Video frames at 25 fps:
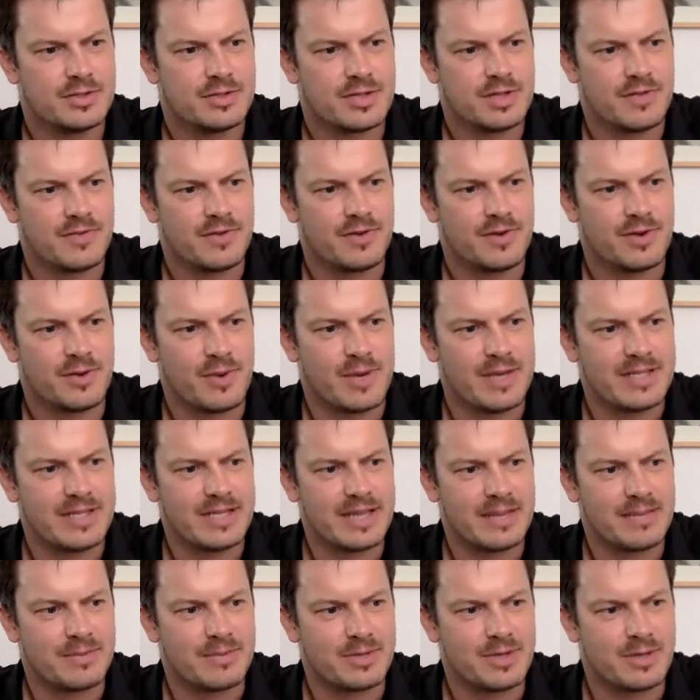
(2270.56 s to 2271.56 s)
if you went
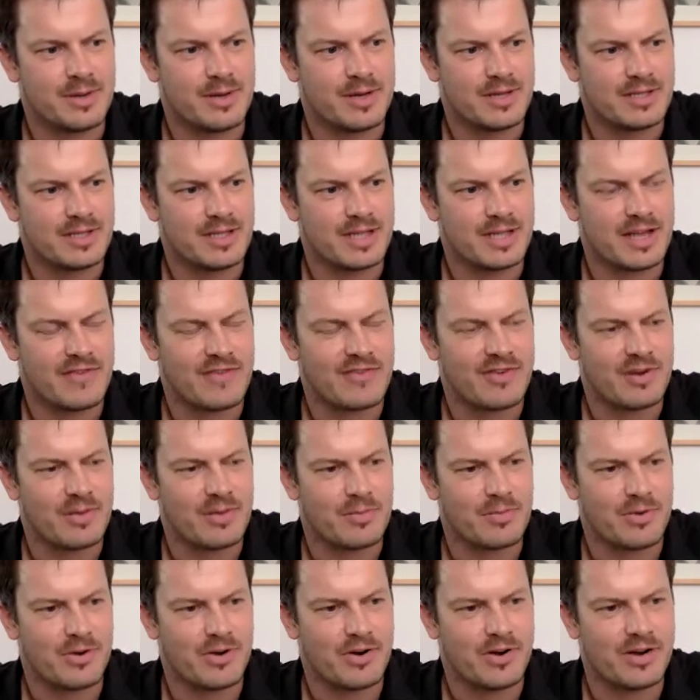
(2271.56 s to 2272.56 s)
up to a South
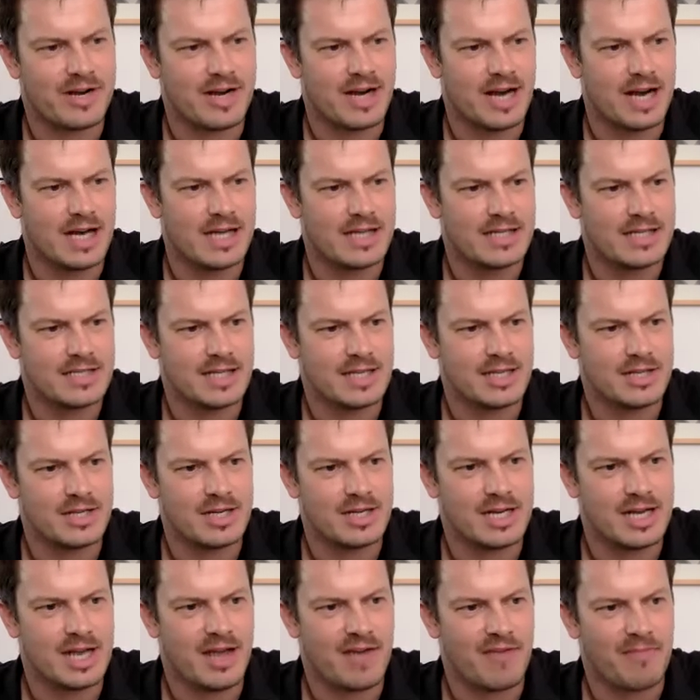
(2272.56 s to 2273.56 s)
African brewer now and said
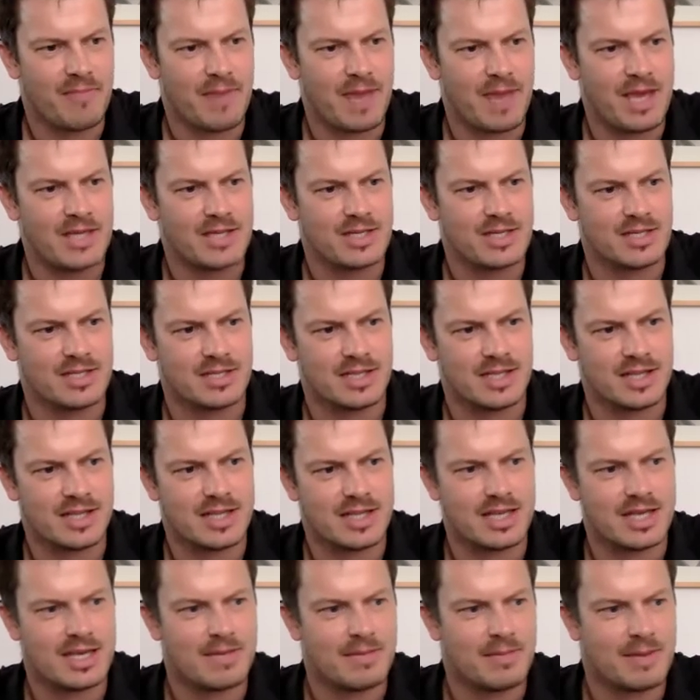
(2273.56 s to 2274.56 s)
you need to have patience, I
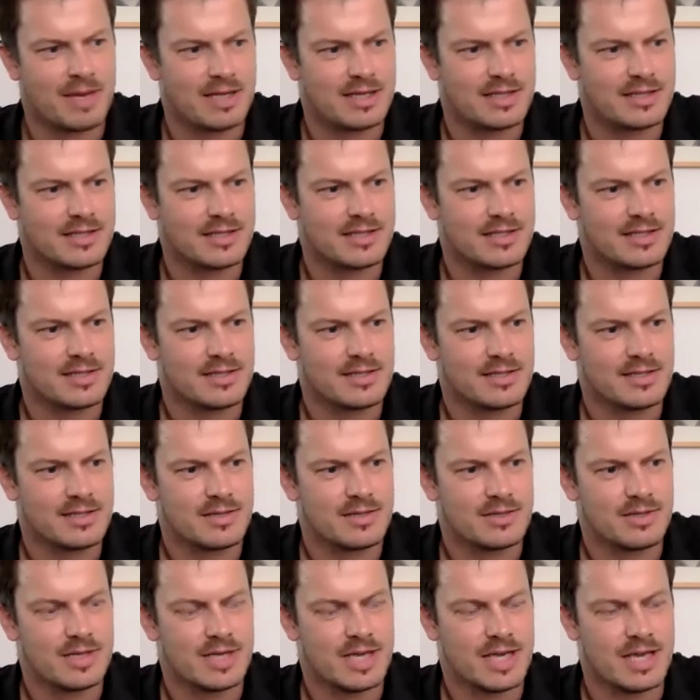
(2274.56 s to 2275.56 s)
think
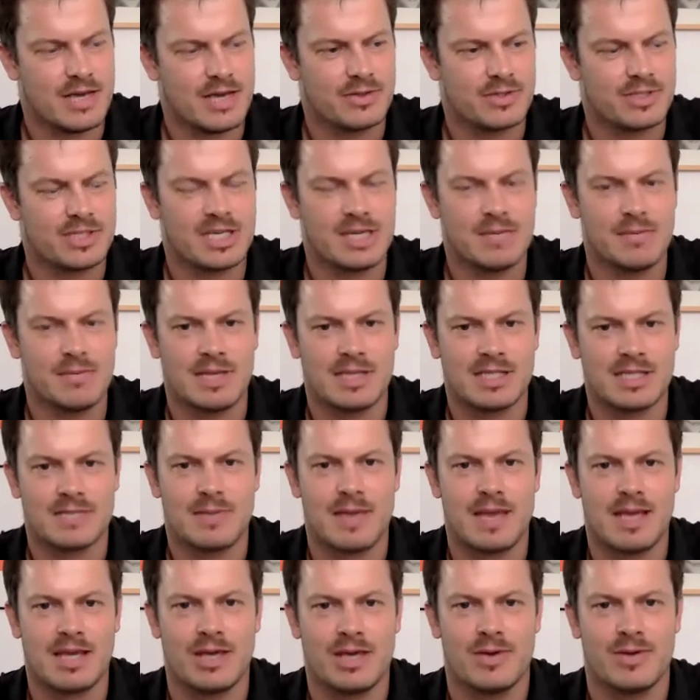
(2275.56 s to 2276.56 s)
he or she might
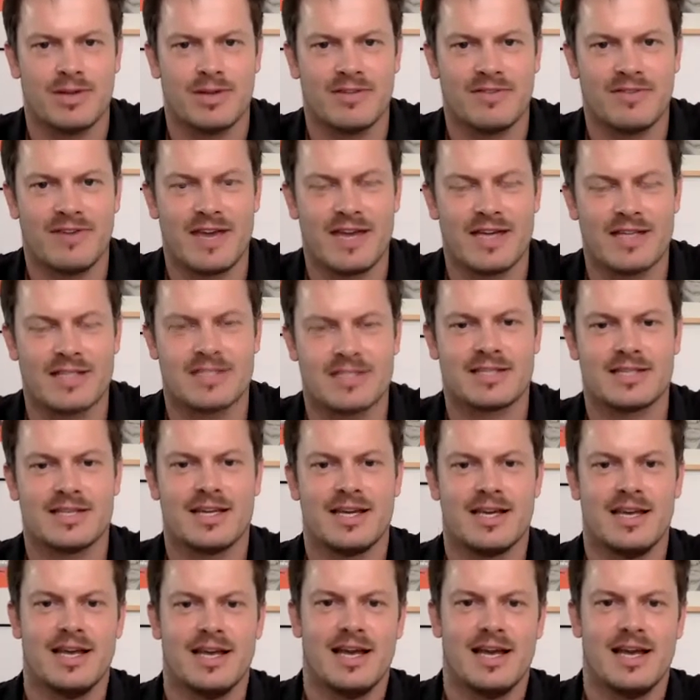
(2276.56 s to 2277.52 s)
smack you in the face.